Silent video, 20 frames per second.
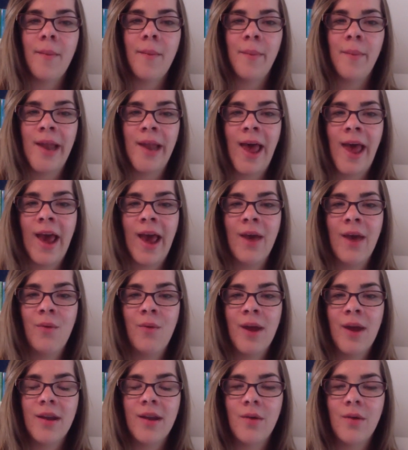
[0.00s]
but I
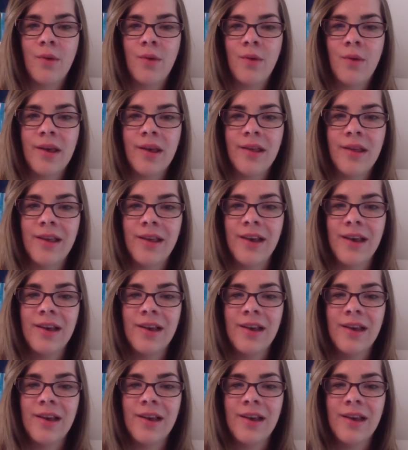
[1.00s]
went with